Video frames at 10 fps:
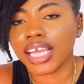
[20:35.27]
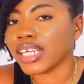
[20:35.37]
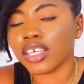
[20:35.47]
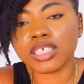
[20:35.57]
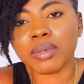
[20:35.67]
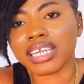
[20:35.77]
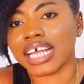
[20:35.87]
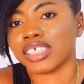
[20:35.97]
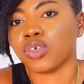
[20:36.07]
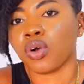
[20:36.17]
It doesn't mean
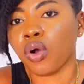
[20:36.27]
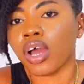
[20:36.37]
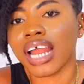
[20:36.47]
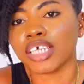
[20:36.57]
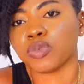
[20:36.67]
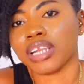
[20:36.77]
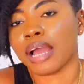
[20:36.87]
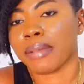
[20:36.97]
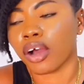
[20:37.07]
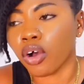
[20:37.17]
that your coil has to be
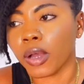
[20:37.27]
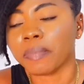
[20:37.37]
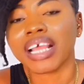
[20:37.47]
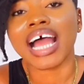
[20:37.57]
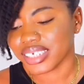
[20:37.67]
like my coil.